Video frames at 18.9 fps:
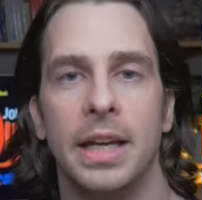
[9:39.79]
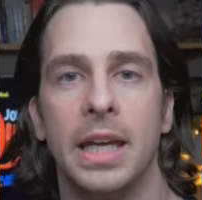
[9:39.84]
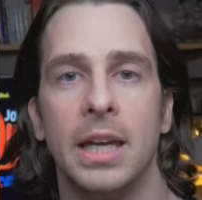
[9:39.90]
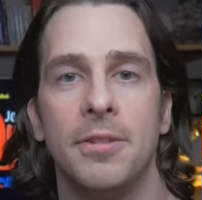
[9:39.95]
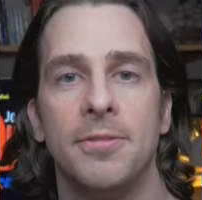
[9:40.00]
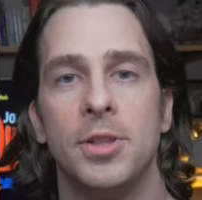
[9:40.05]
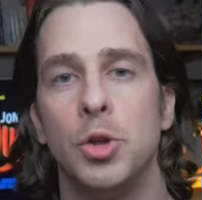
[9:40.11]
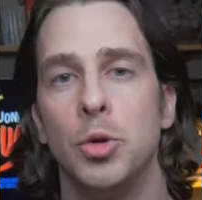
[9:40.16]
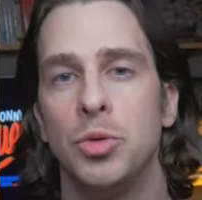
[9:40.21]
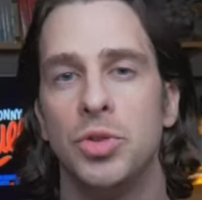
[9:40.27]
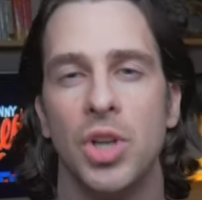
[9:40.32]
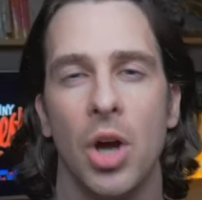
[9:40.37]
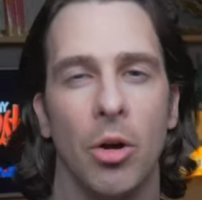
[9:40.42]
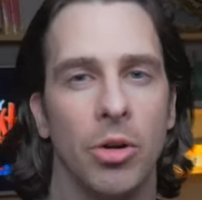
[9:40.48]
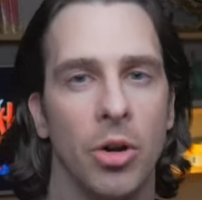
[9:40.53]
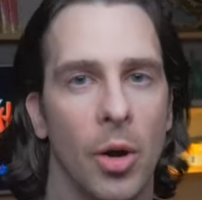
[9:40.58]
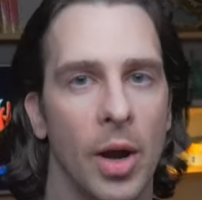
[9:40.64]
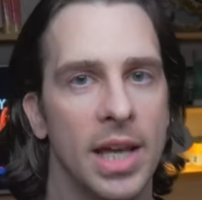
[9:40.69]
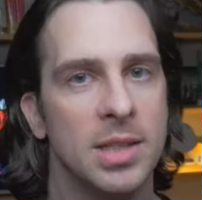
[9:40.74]
If you
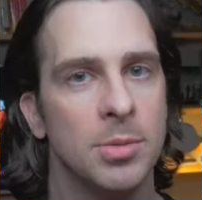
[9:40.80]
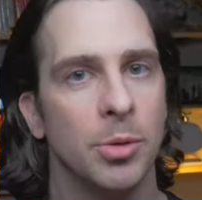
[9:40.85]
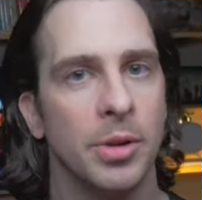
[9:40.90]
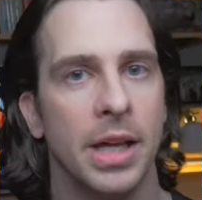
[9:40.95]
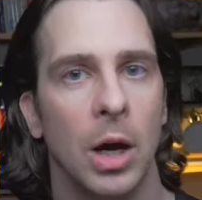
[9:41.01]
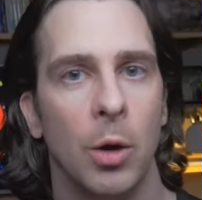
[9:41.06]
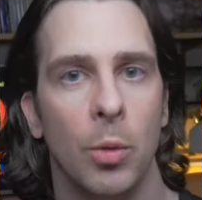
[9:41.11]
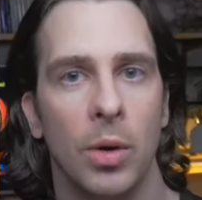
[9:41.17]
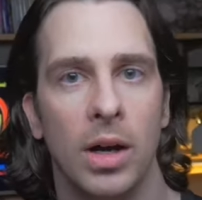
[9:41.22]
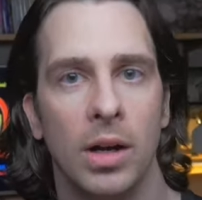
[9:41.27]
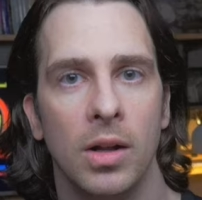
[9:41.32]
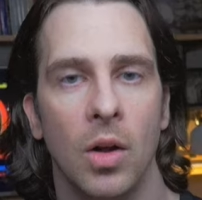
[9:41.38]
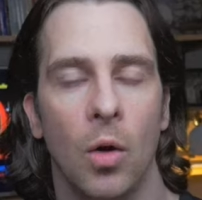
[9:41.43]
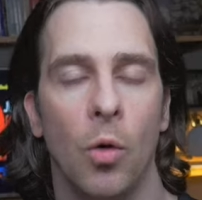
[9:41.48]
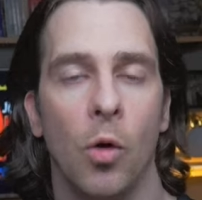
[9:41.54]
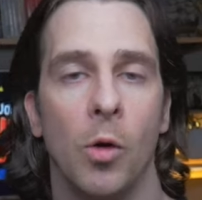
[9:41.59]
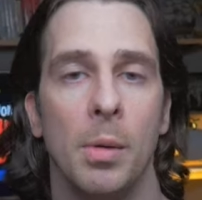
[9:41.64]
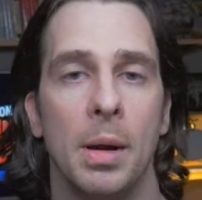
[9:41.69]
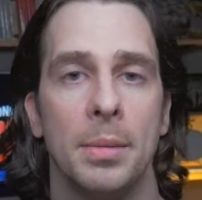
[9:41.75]
don't know Ansible that well,
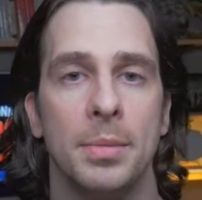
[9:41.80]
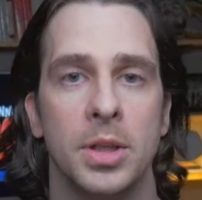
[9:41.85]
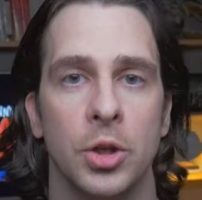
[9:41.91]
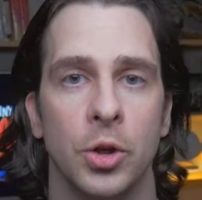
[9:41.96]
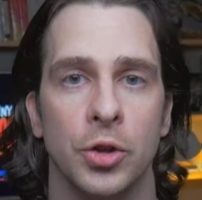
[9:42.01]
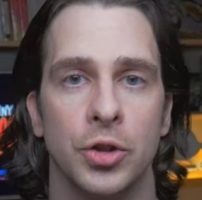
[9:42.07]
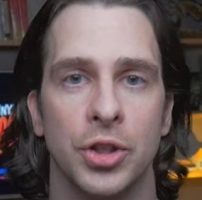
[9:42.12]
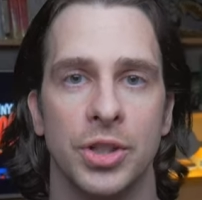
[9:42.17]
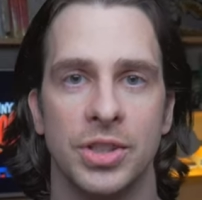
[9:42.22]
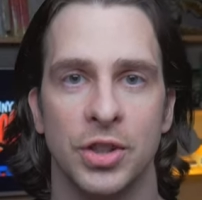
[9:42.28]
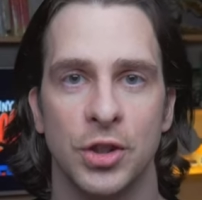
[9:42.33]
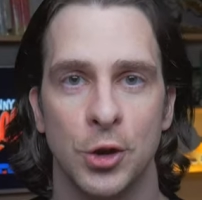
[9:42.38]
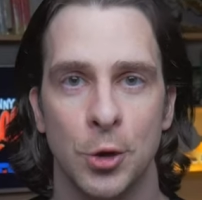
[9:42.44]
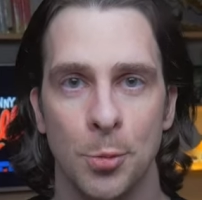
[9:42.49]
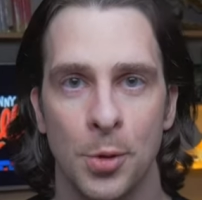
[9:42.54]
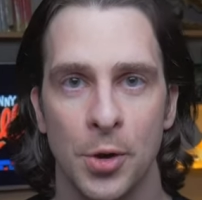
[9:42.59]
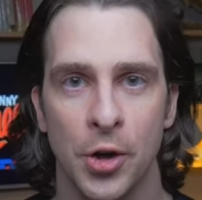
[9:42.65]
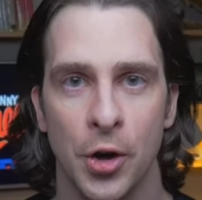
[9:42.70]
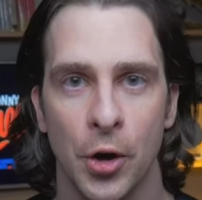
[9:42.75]
or maybe you're just a
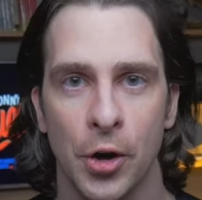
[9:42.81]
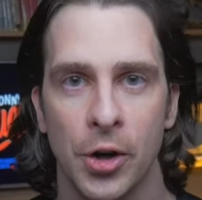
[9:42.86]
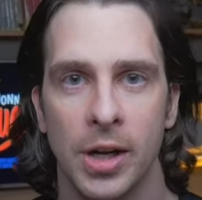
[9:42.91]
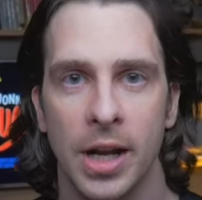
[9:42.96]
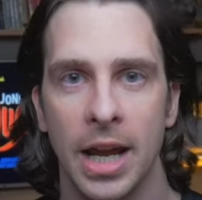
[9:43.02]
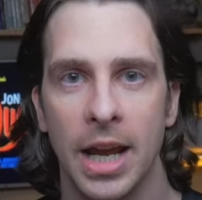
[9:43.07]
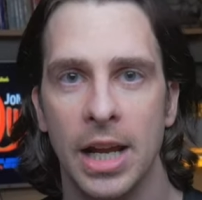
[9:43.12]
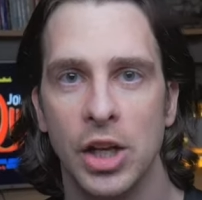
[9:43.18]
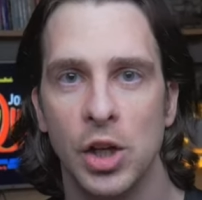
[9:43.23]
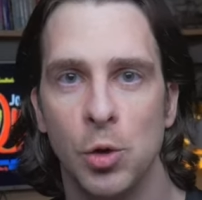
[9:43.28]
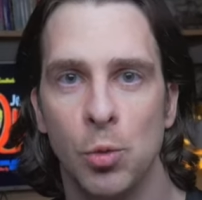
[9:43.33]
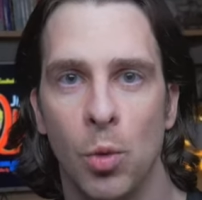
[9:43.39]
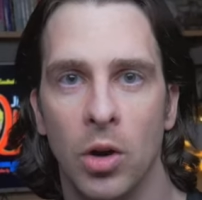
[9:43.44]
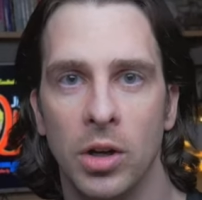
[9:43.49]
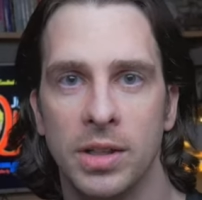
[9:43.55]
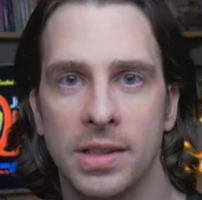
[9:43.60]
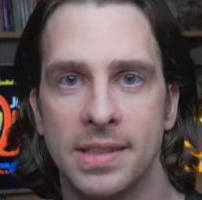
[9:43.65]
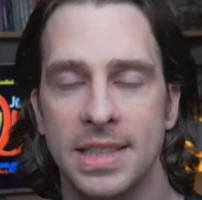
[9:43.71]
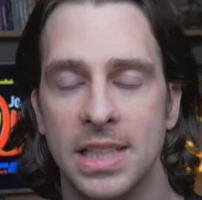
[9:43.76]
super nerd and you
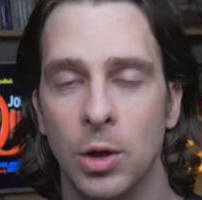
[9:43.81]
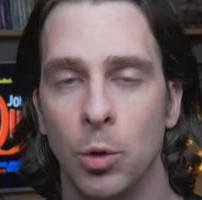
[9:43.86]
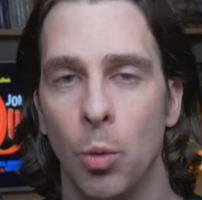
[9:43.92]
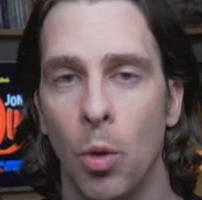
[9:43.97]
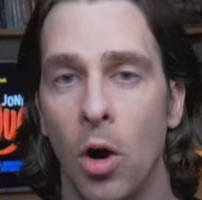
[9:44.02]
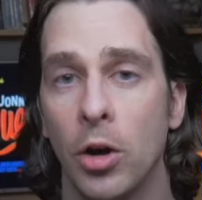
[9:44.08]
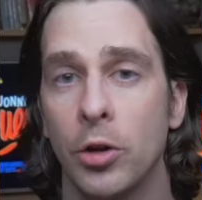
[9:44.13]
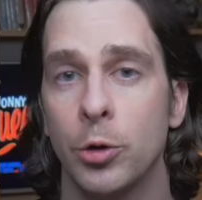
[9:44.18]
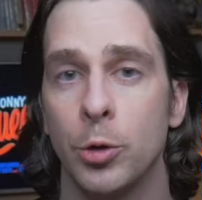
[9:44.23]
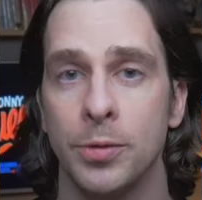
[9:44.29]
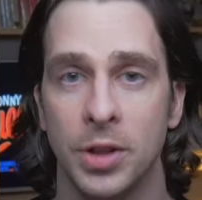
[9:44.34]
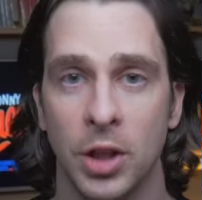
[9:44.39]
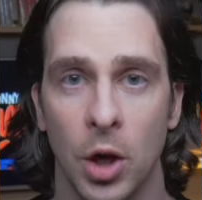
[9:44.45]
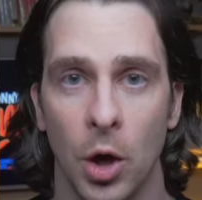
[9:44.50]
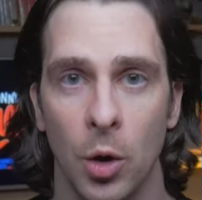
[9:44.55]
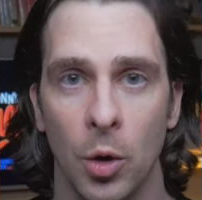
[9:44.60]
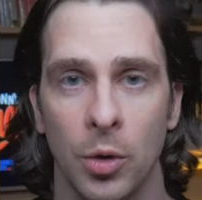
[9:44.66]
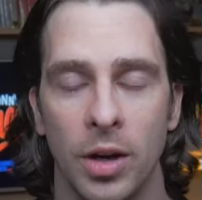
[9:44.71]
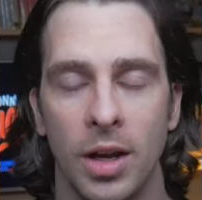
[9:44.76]
want to see a walkthrough of the
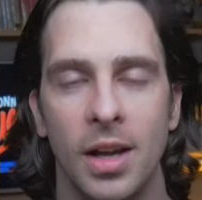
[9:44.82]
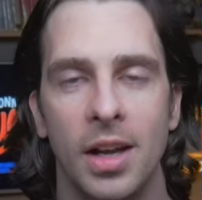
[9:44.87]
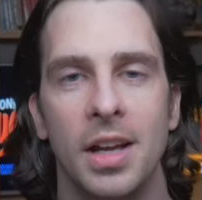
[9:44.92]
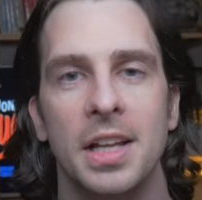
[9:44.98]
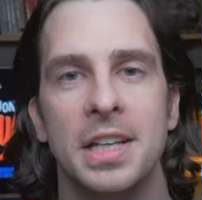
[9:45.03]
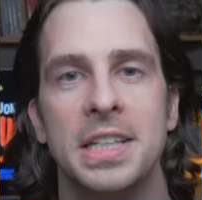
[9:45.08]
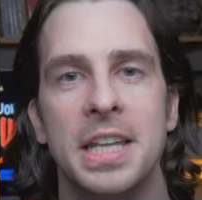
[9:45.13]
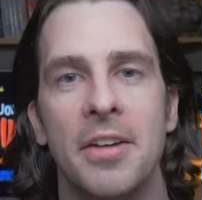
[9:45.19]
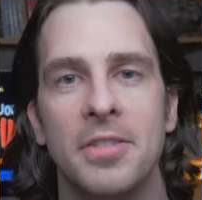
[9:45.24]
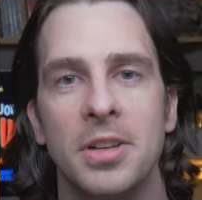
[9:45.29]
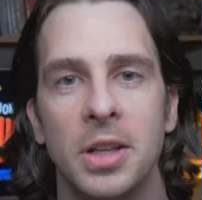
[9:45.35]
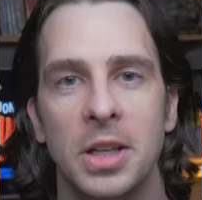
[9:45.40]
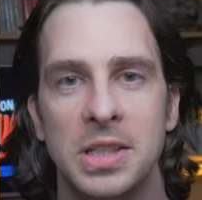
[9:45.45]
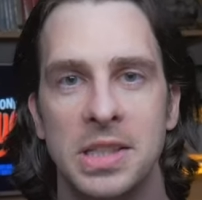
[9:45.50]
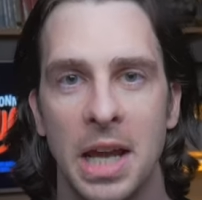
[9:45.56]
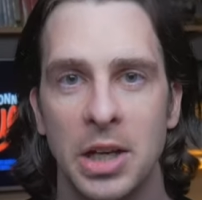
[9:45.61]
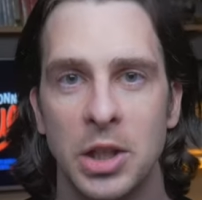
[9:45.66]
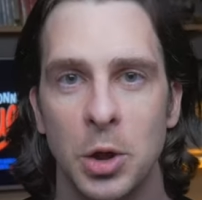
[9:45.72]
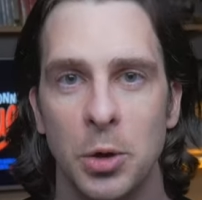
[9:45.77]
code, definitely
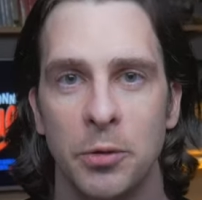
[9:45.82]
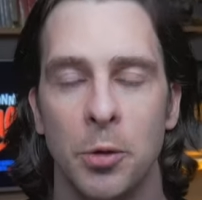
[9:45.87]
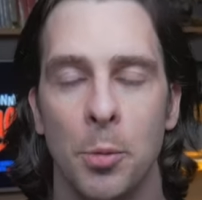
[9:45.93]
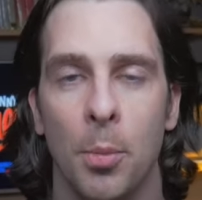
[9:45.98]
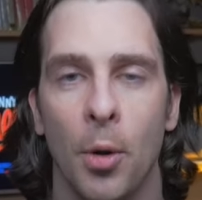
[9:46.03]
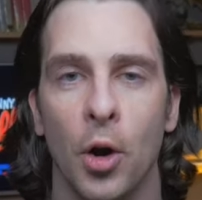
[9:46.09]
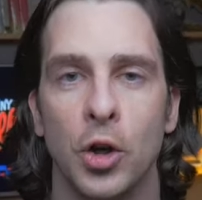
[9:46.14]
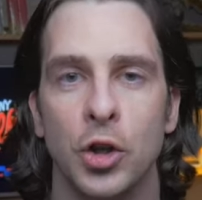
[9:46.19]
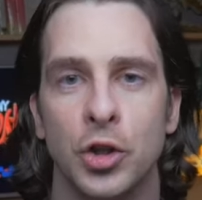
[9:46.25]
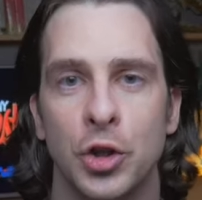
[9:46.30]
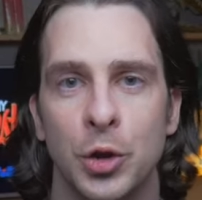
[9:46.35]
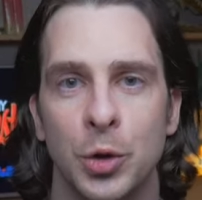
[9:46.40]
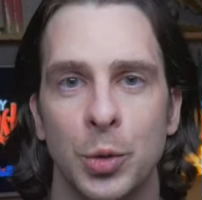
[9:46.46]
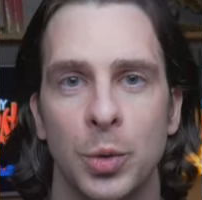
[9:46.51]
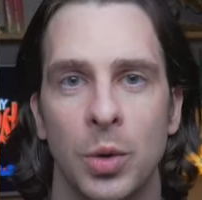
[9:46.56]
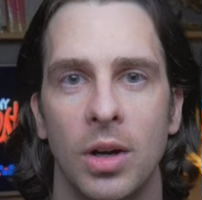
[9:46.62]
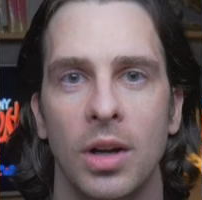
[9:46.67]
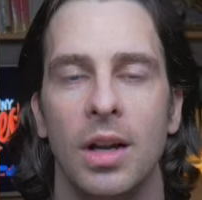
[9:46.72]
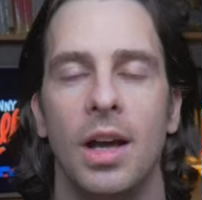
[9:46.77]
stay tuned for part
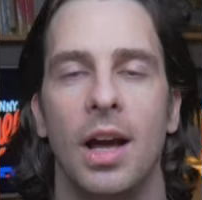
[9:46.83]
2.